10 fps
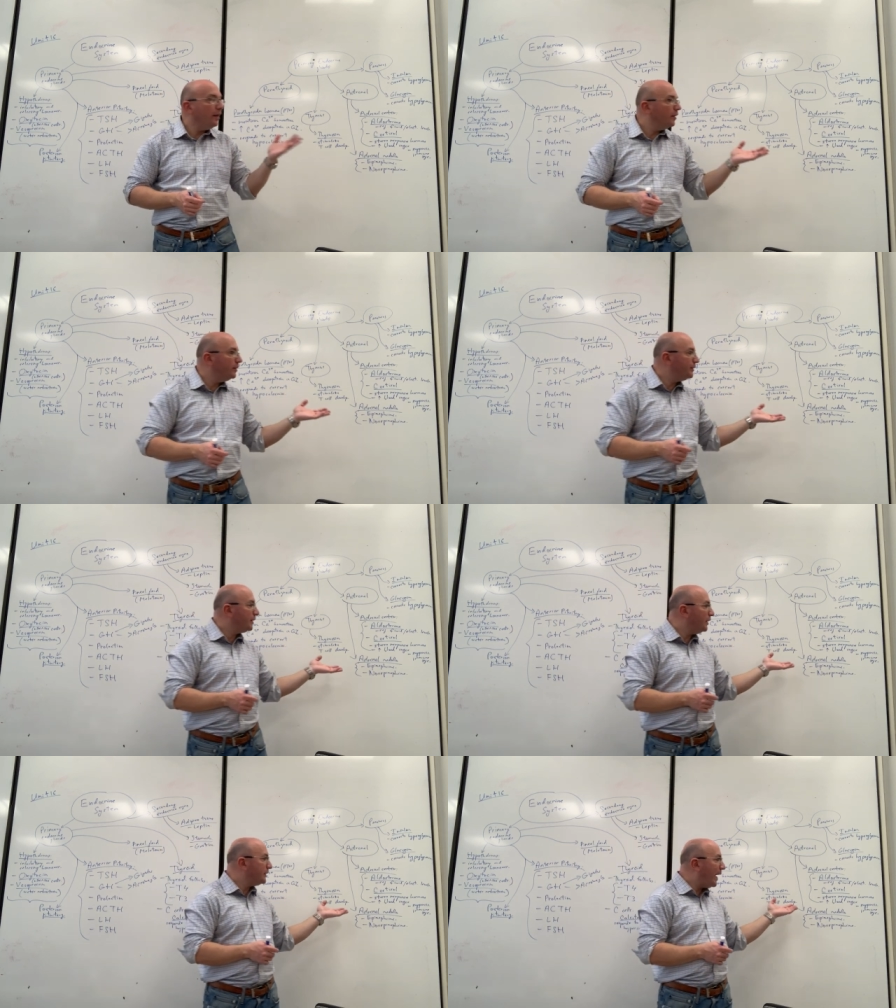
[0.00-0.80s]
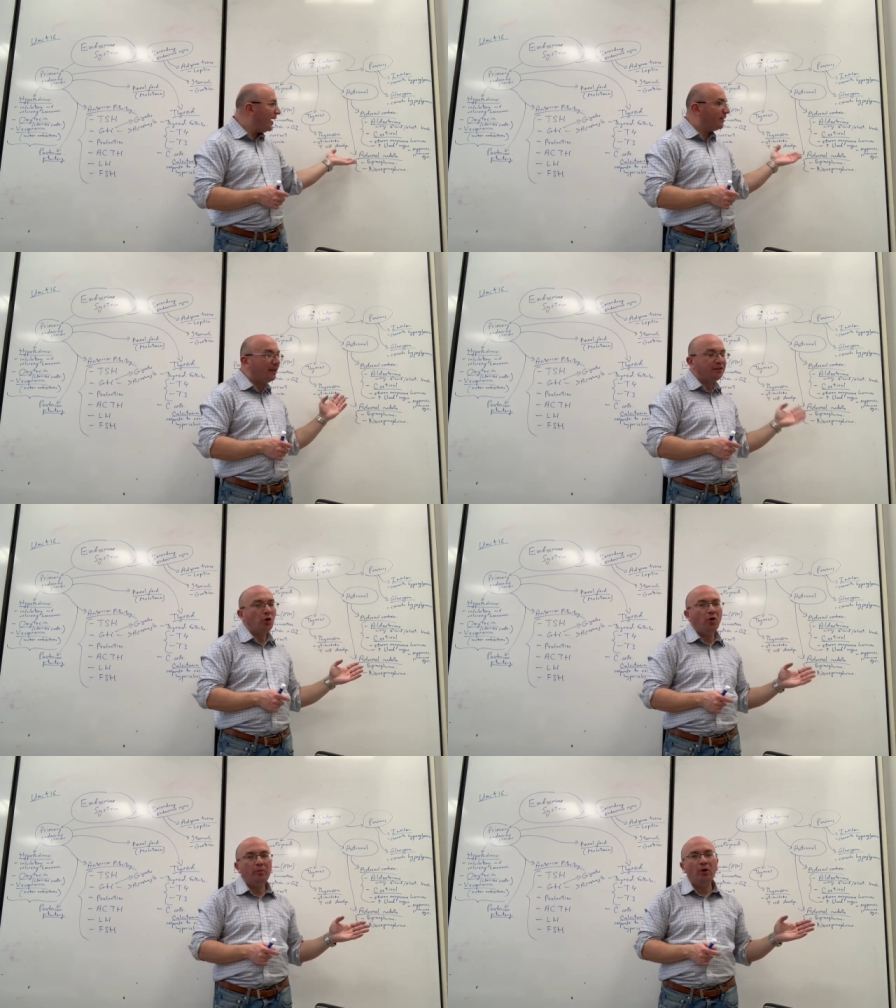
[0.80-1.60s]
and in this case act as
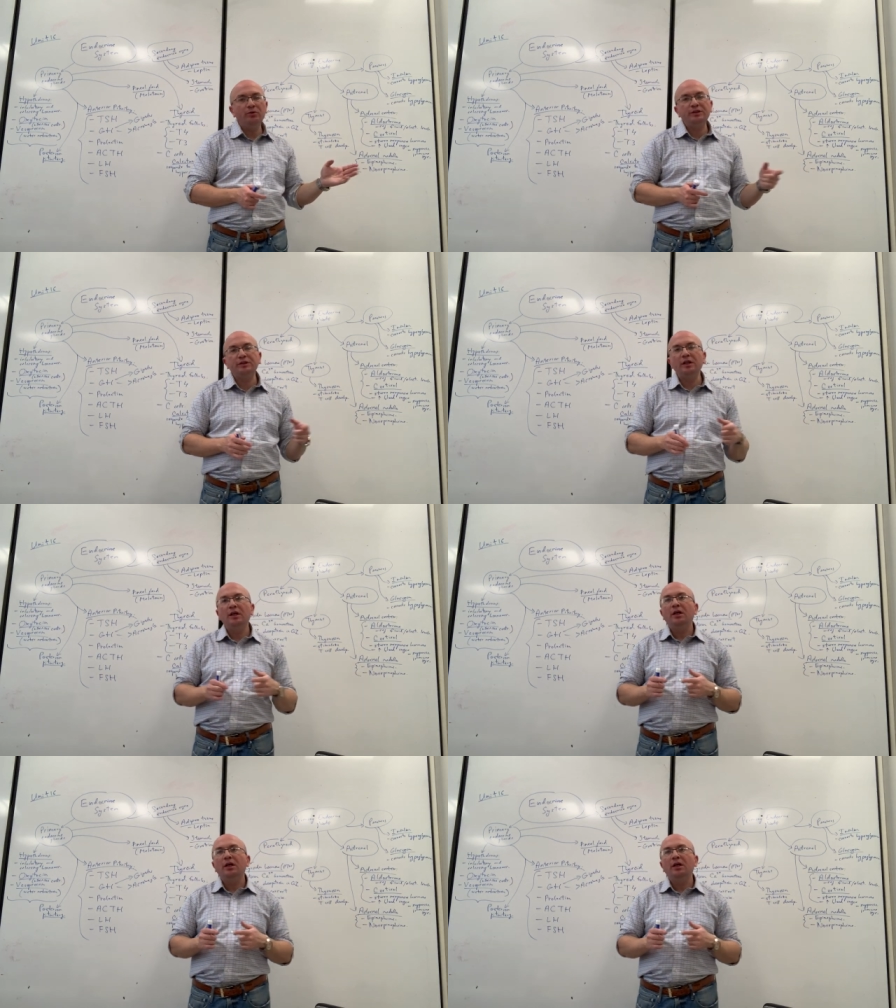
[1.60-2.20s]
hormones.